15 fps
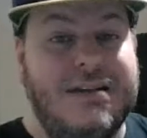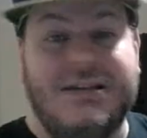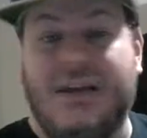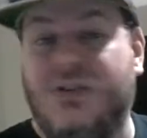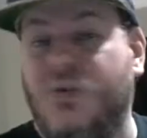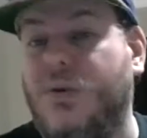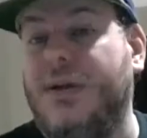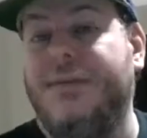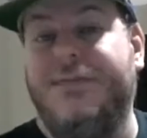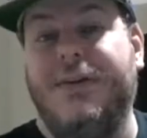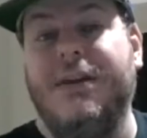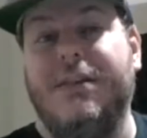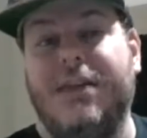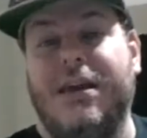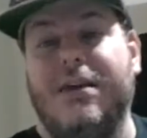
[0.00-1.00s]
like 20
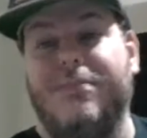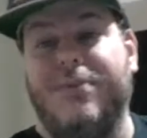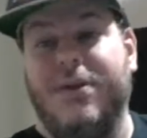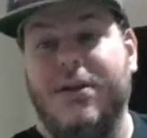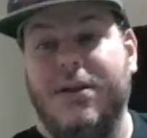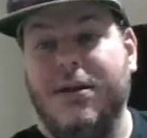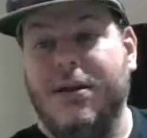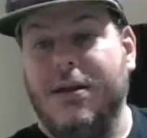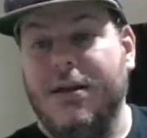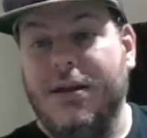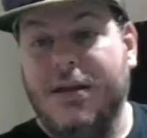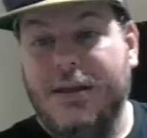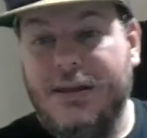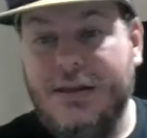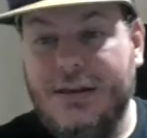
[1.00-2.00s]
feet deep.
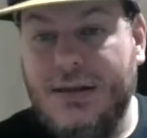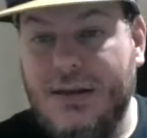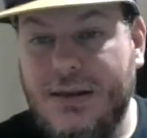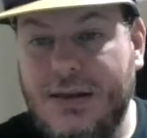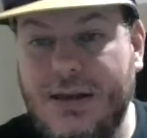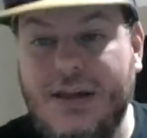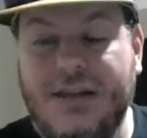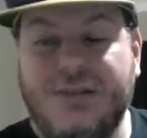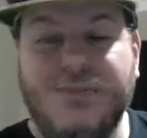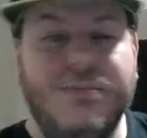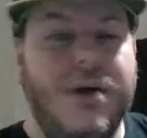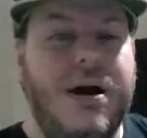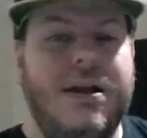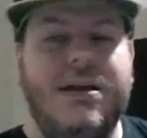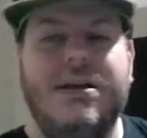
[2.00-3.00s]
And it's
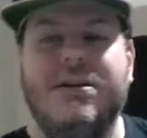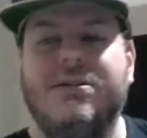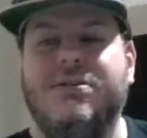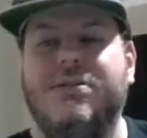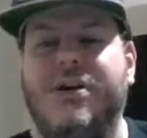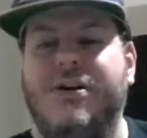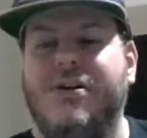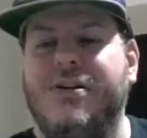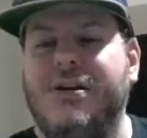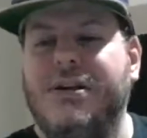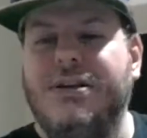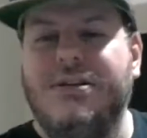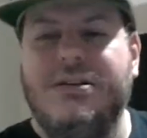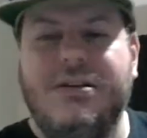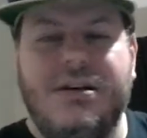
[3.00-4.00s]
muddy and it's
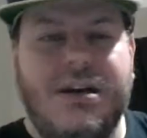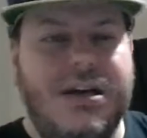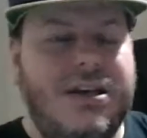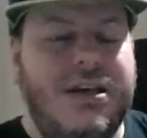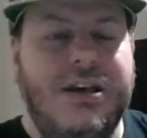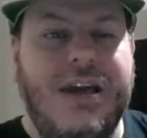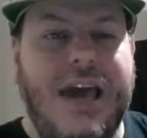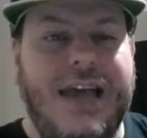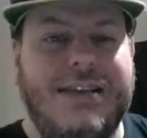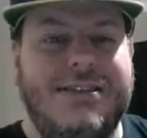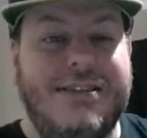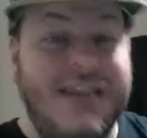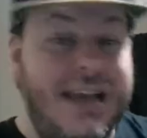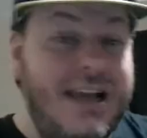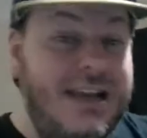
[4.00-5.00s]
dirty, and you can't
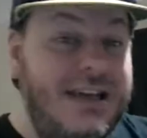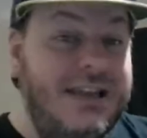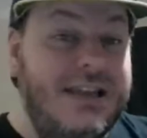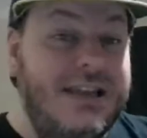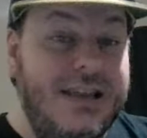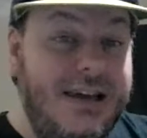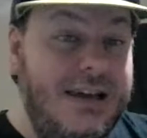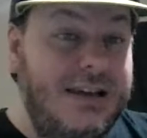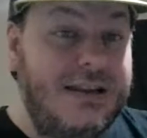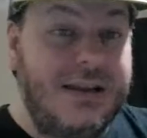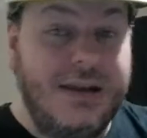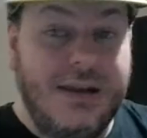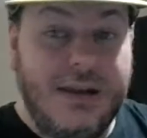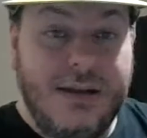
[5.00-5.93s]
see anything, and